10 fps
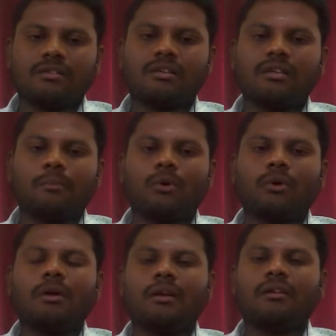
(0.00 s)
The
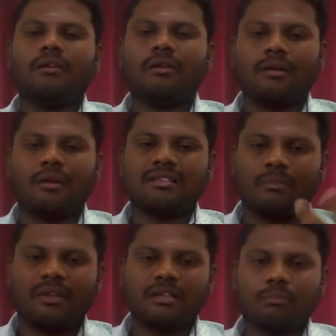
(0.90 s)
programmer, as
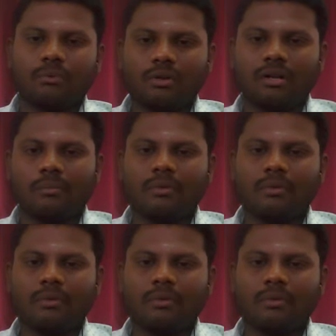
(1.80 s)
a programmer,